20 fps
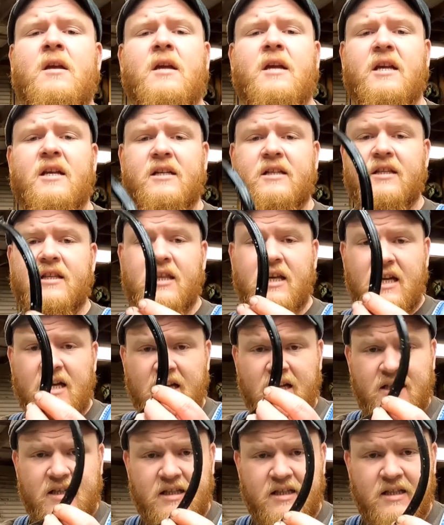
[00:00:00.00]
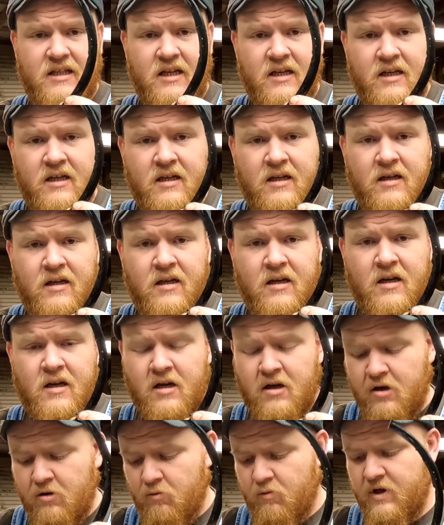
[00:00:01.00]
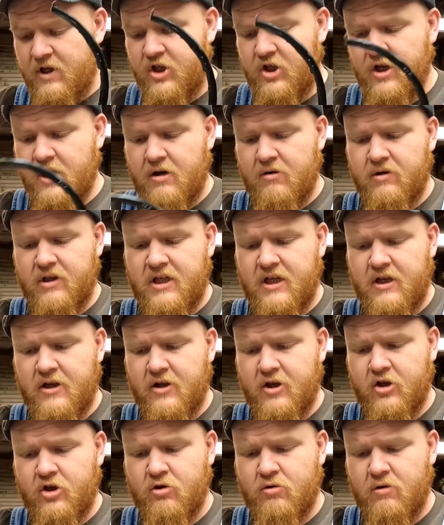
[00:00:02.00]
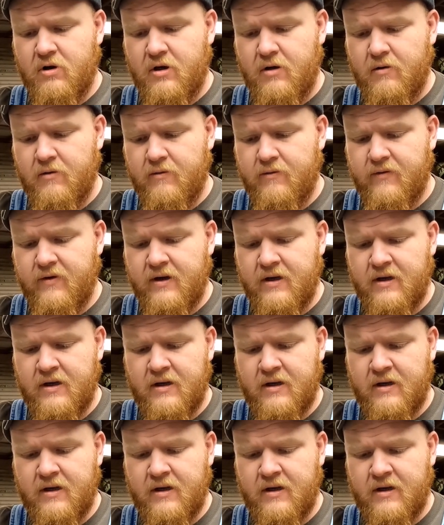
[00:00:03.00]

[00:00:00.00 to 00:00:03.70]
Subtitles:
is this, which goes into this groove